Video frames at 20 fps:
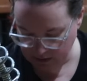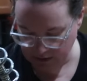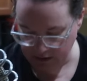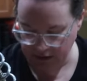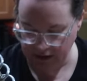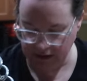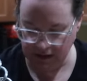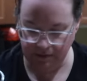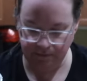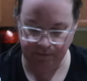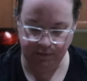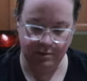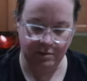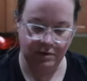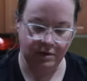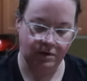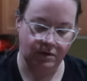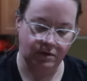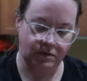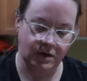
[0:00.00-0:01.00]
cleaned up
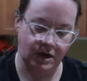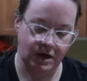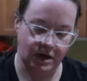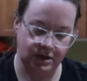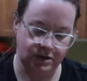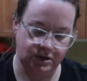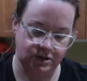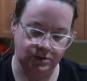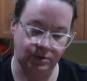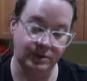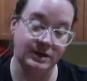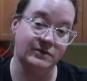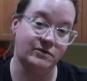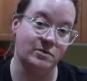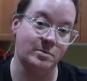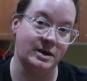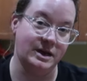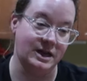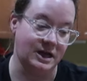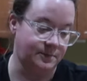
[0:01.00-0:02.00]
from the garage. We
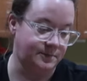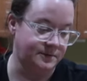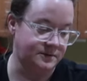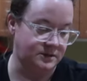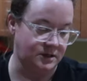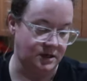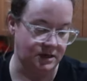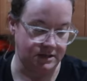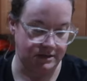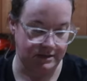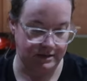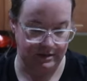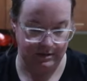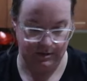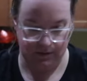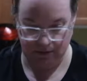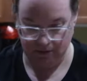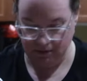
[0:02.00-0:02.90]
never made applesauce.